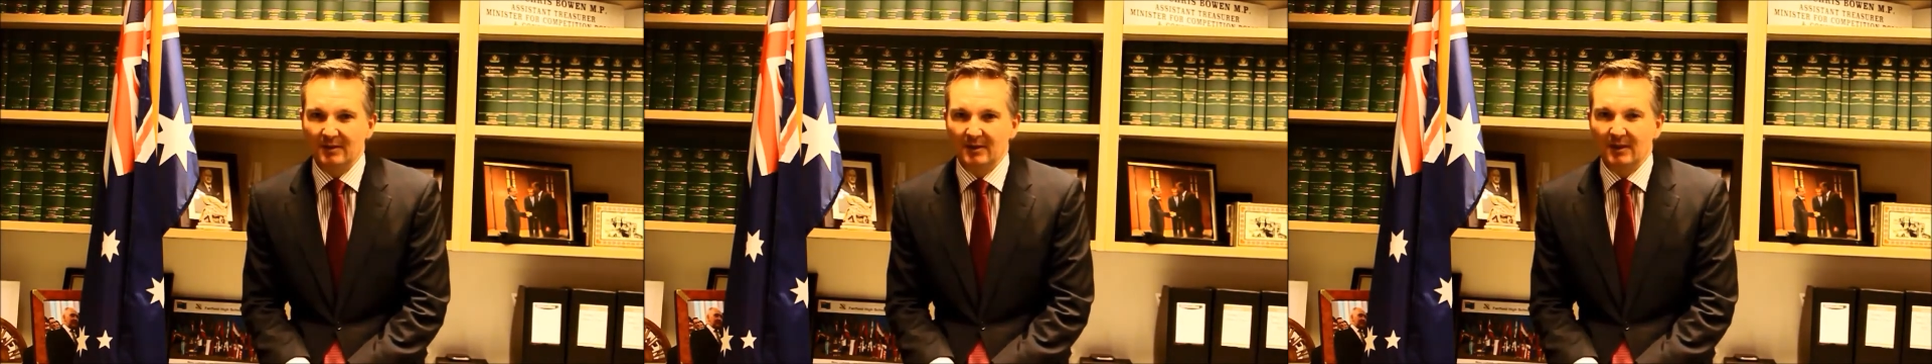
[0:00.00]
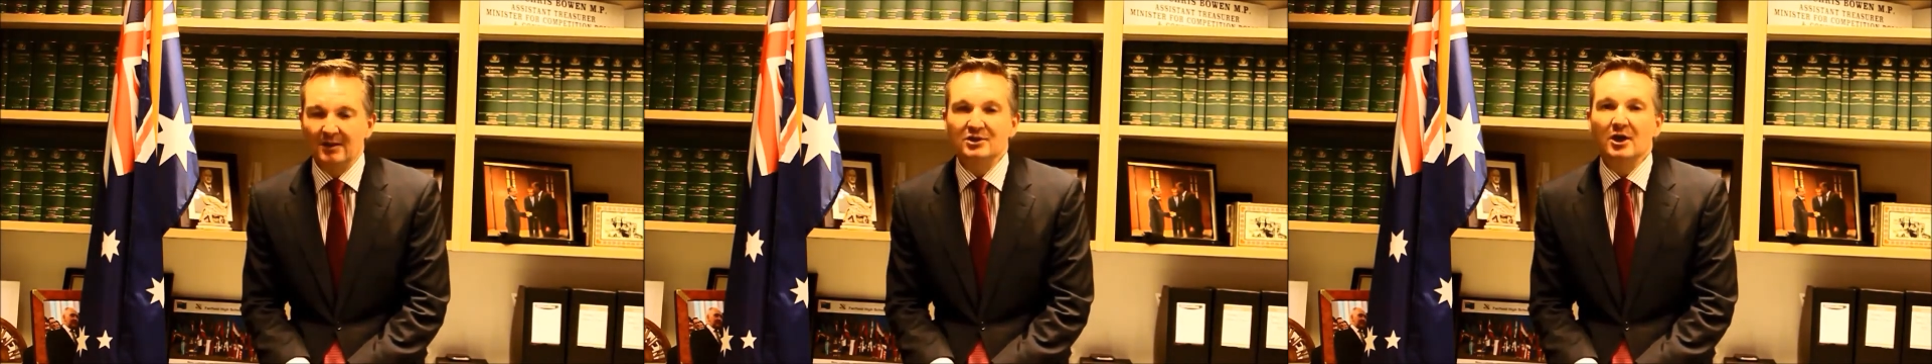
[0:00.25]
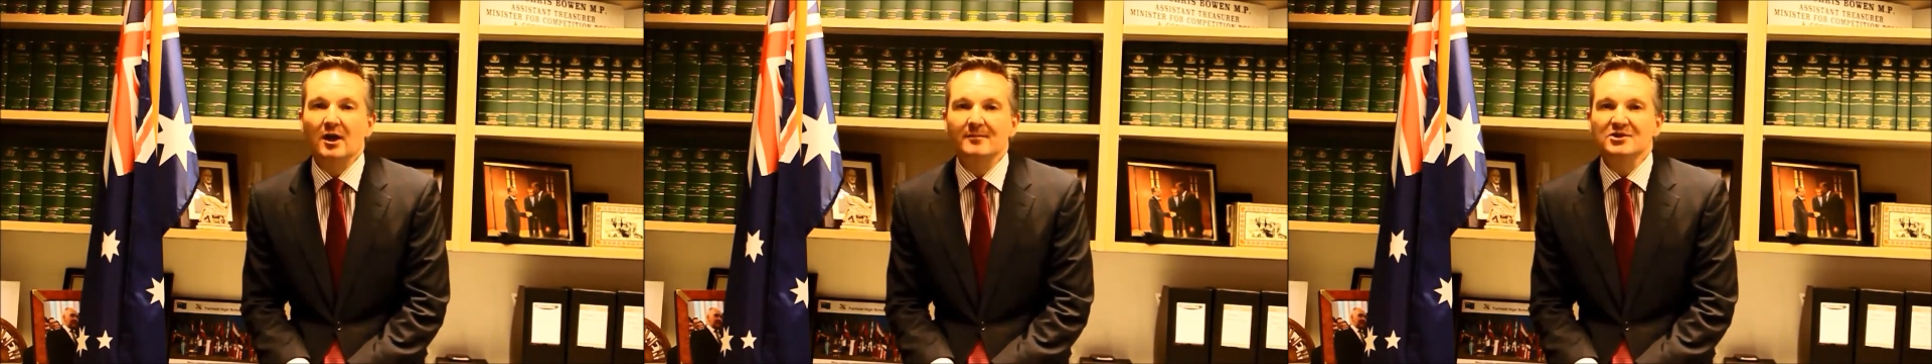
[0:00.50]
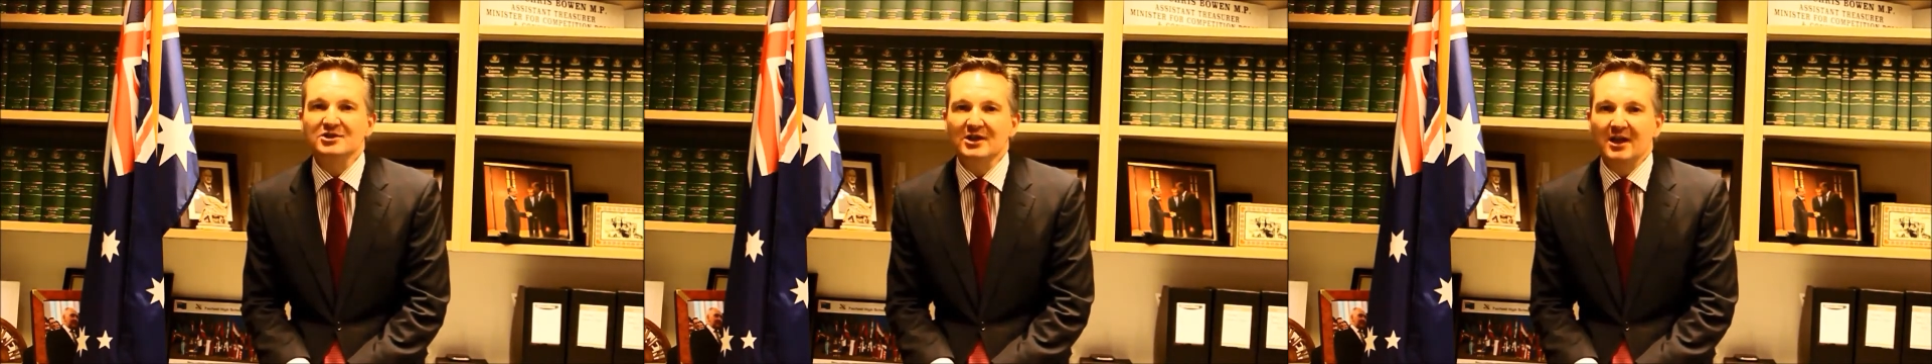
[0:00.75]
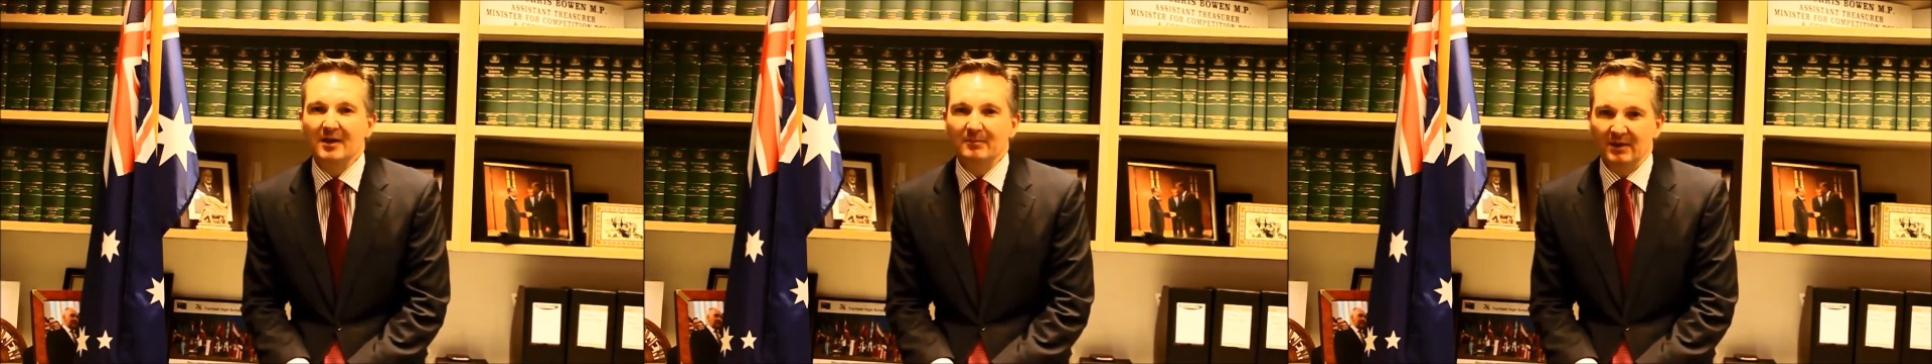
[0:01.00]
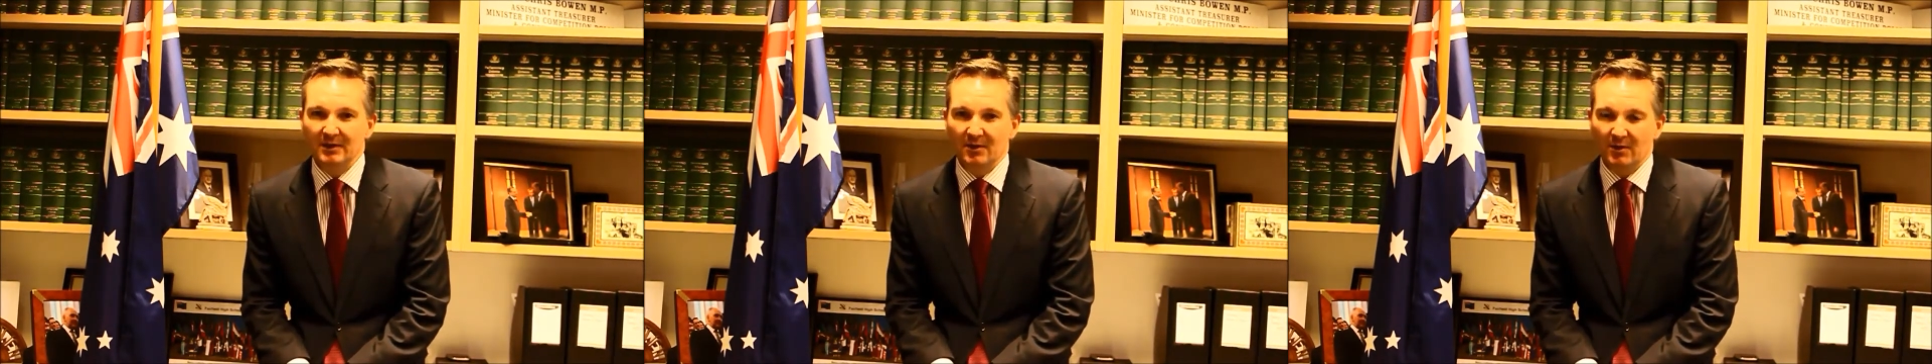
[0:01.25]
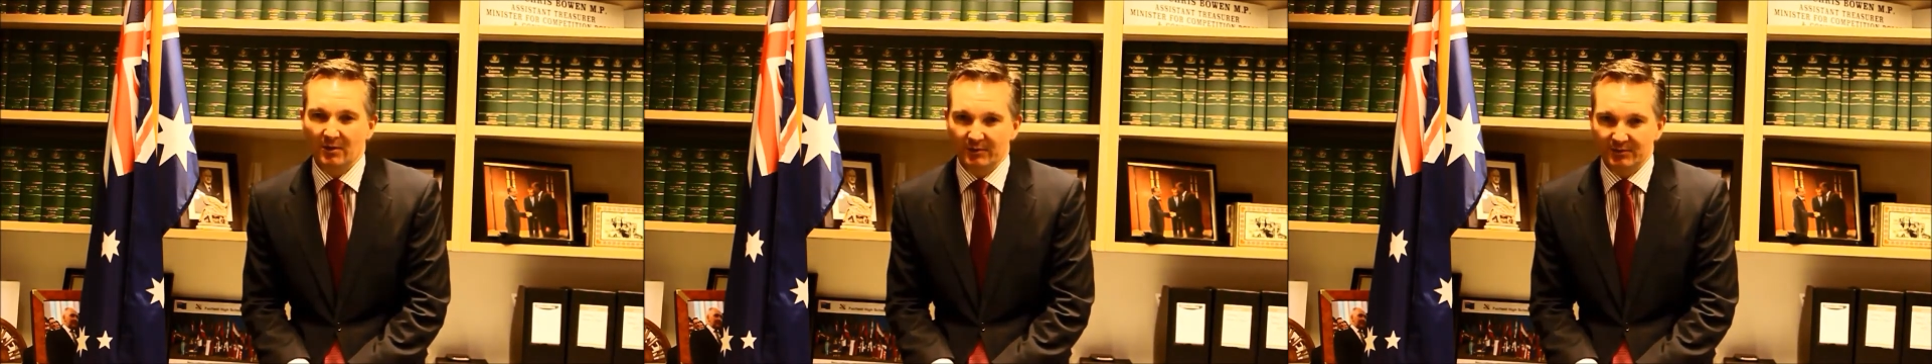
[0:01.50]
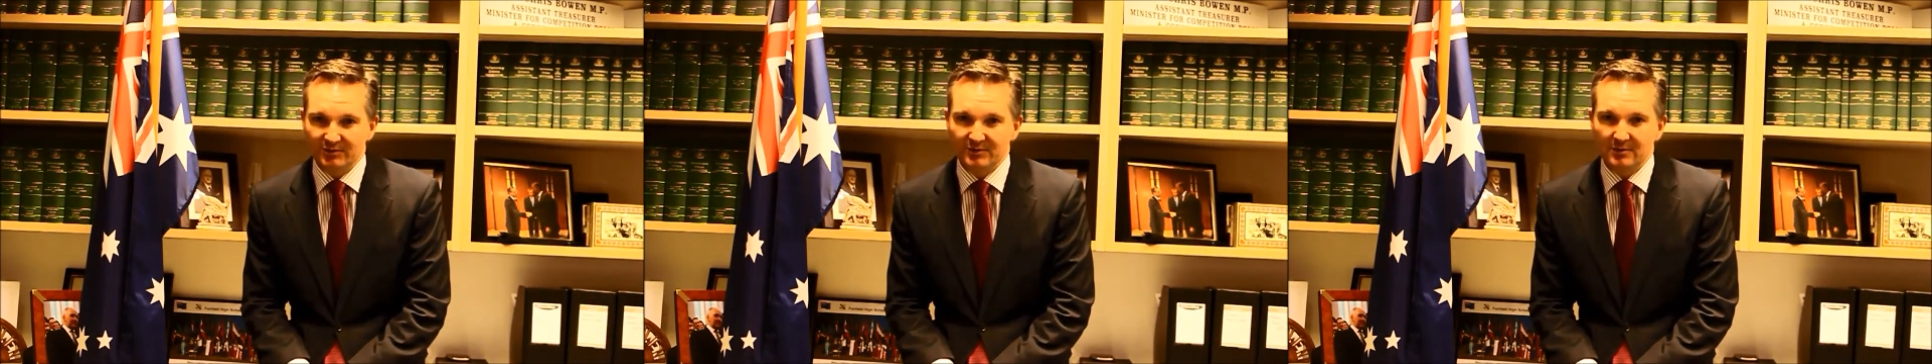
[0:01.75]
and time to start being
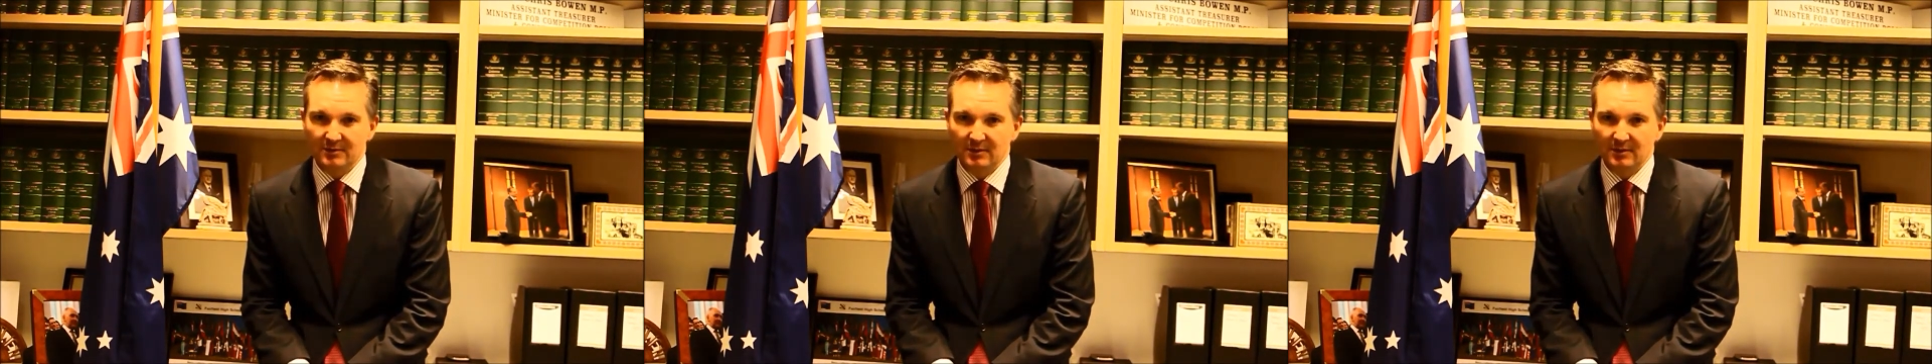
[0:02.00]
honest.